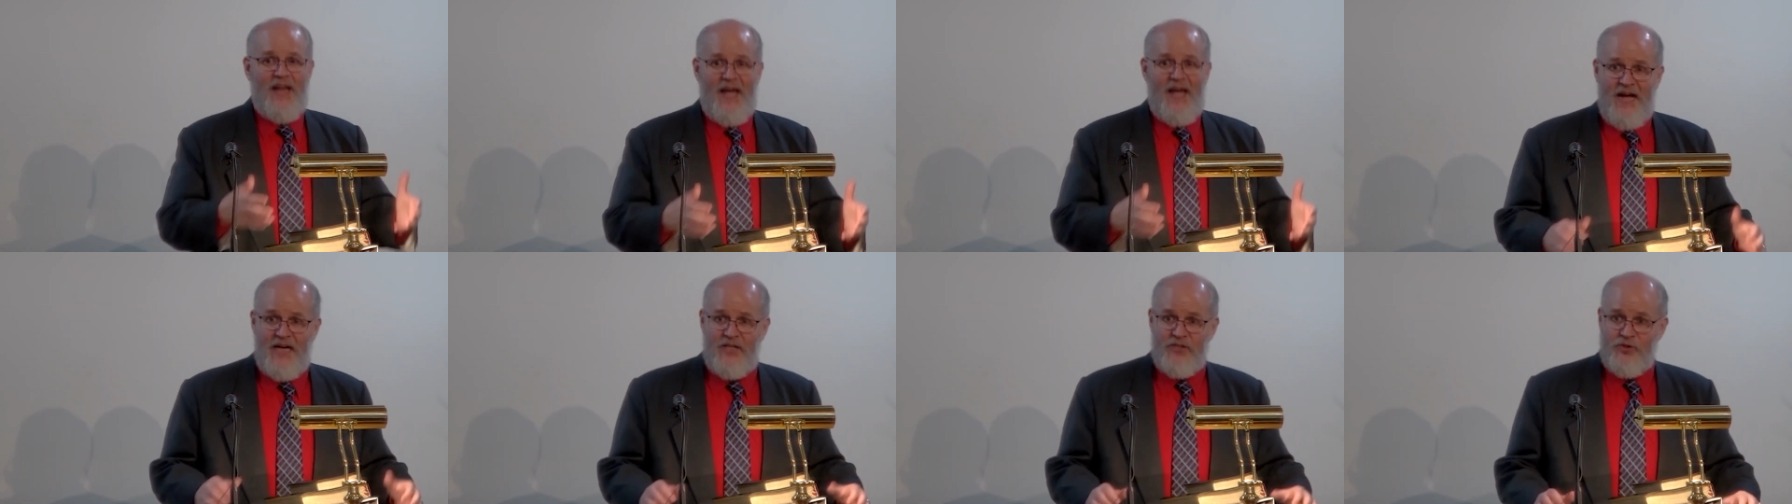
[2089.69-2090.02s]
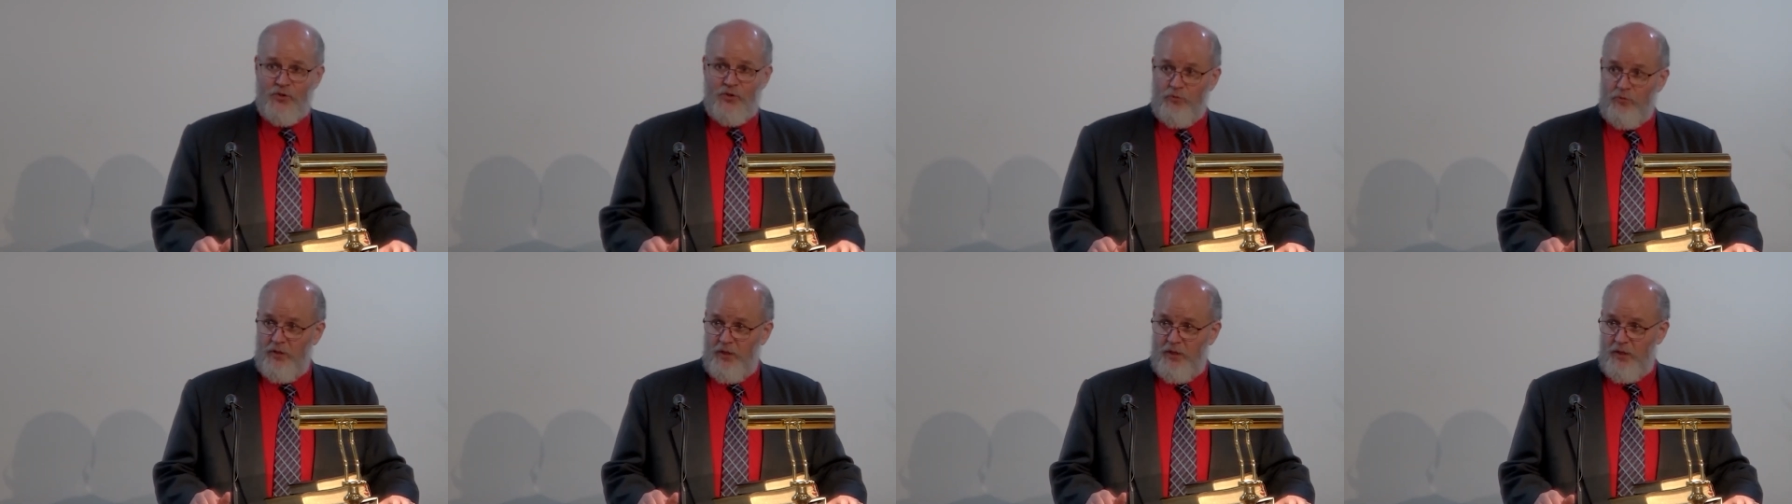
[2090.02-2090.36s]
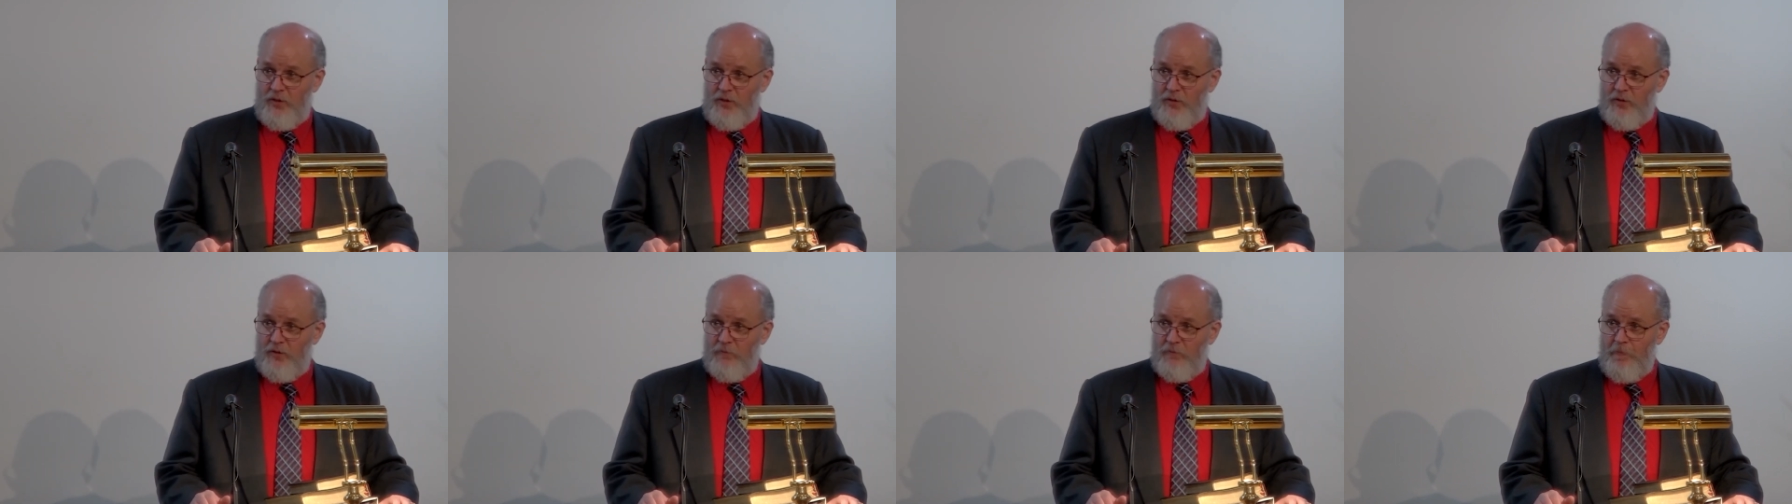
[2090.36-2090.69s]
Nazareth.
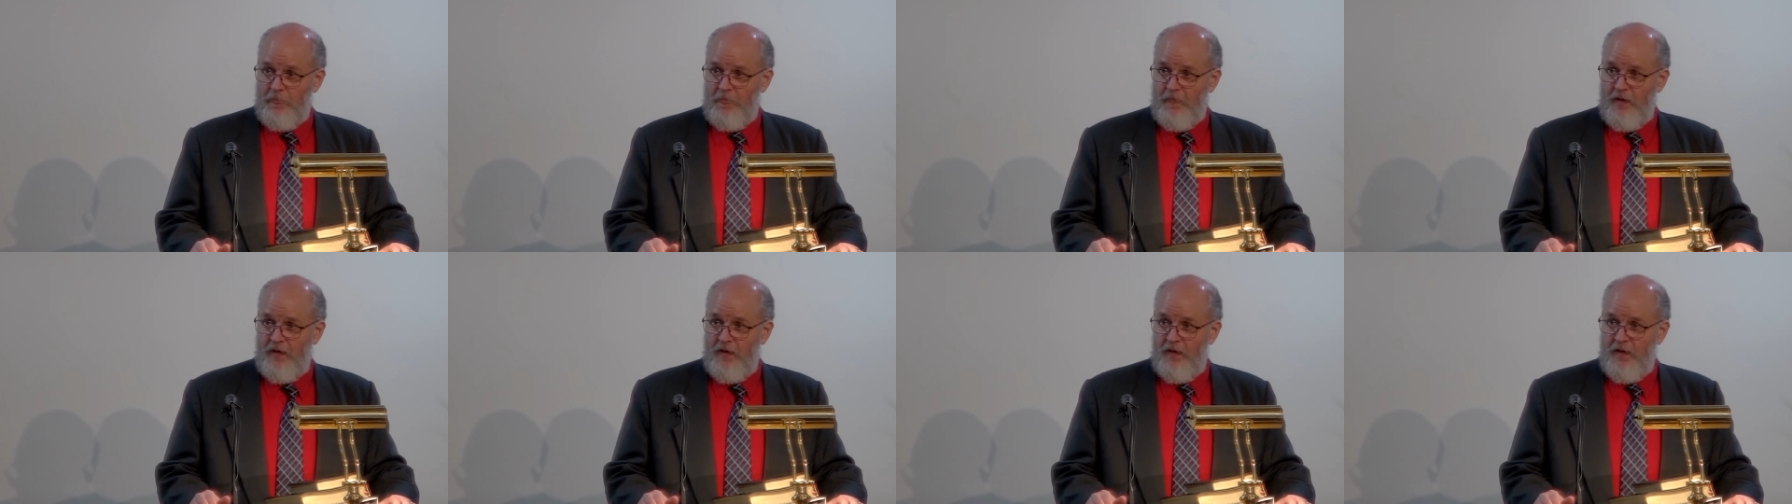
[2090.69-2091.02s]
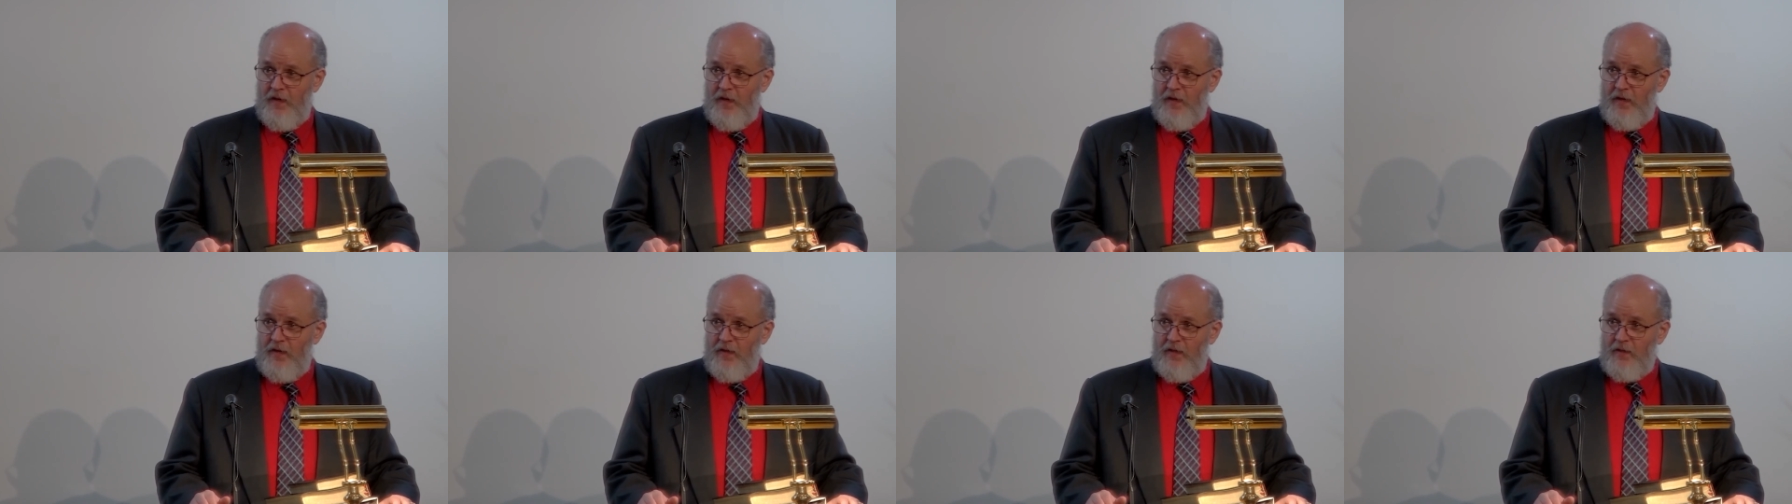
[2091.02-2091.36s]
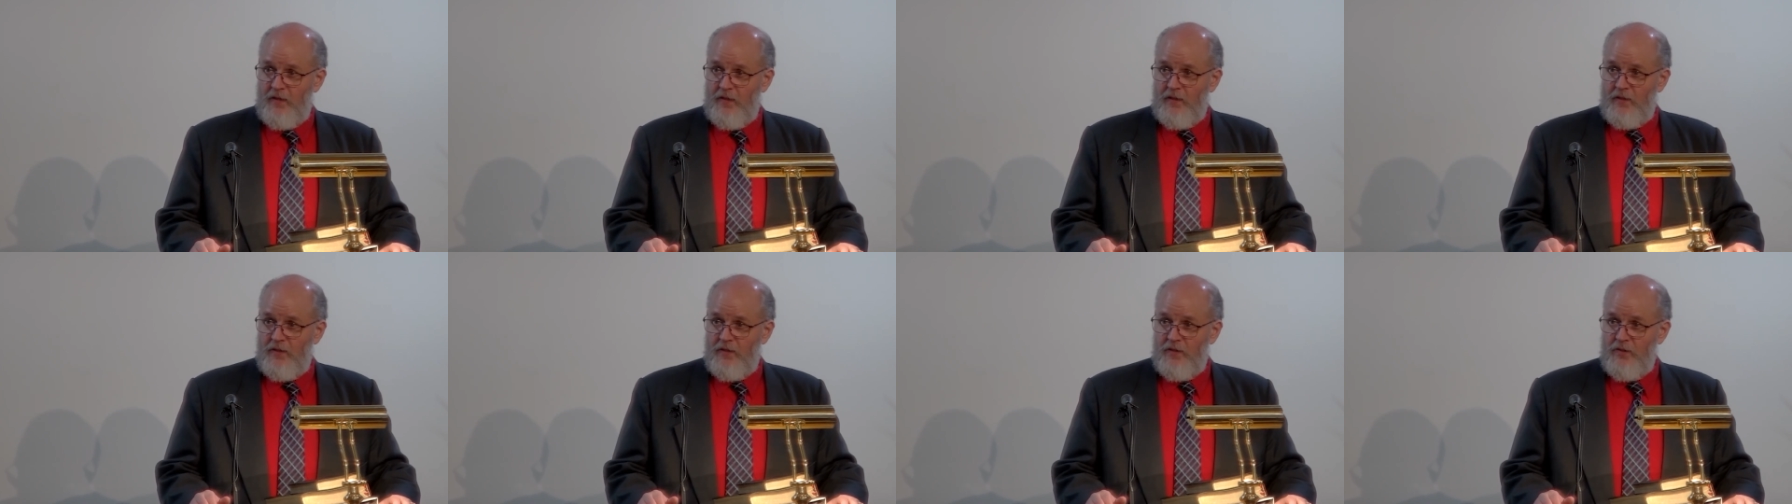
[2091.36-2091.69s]

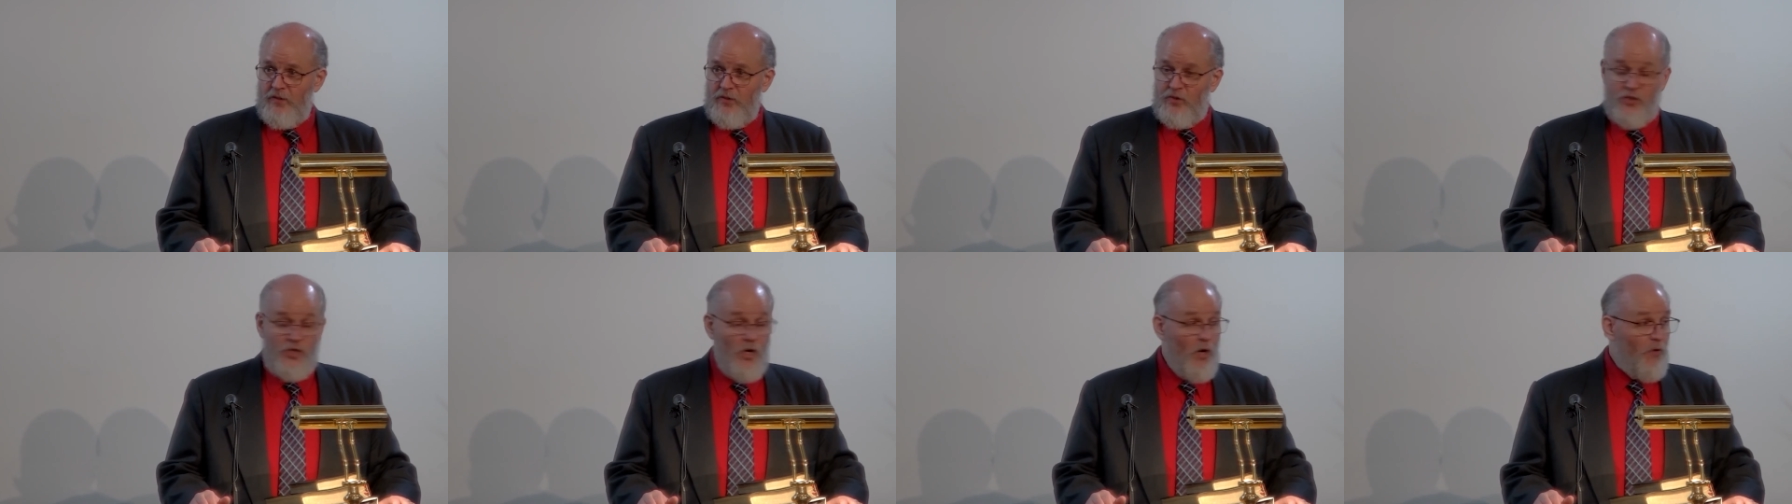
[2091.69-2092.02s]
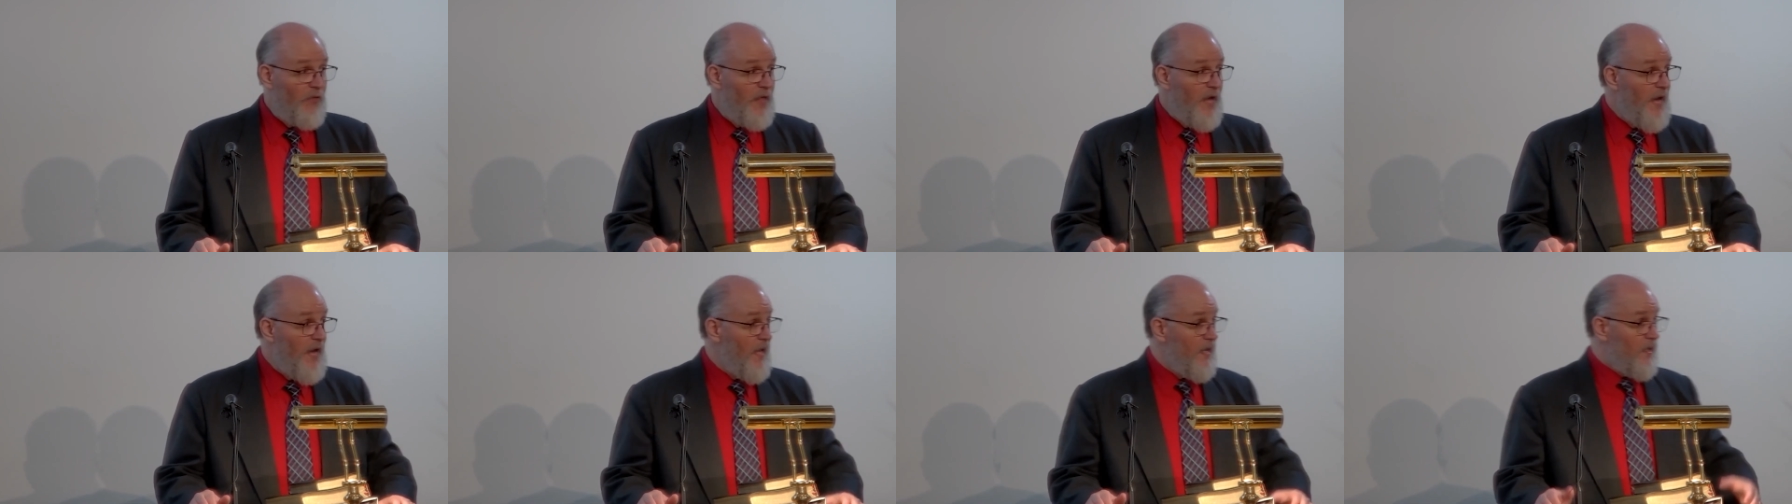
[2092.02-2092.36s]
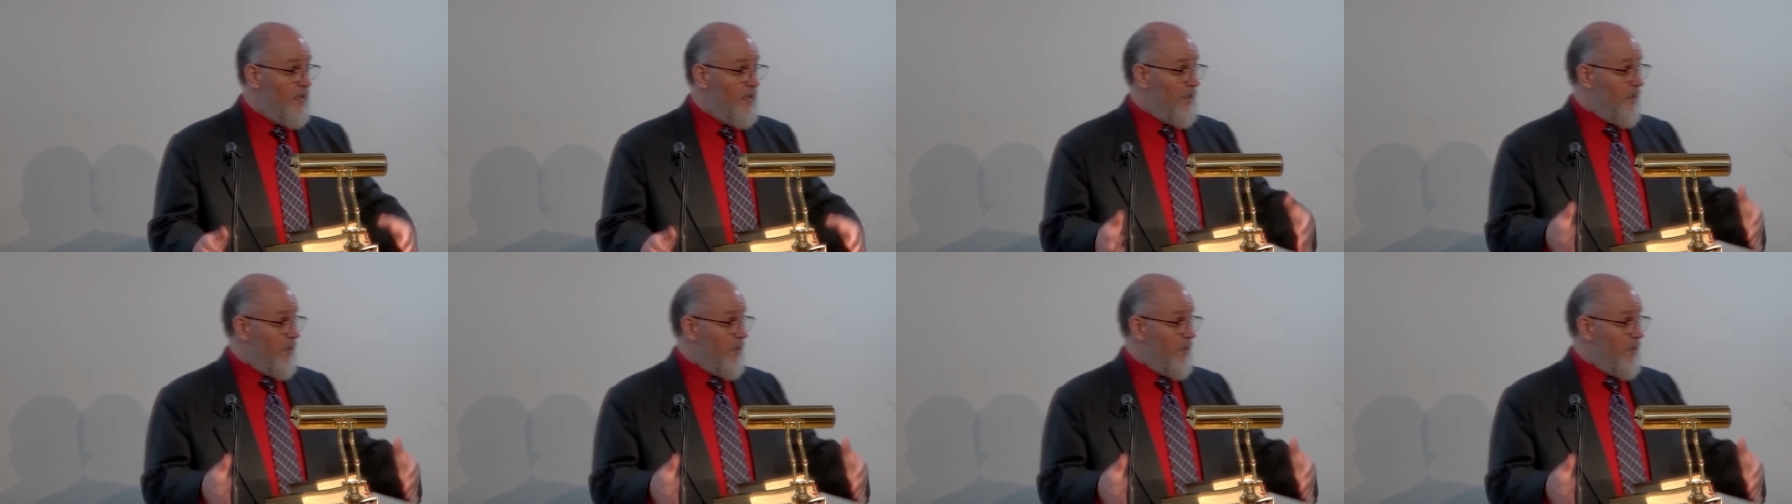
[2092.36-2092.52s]
So that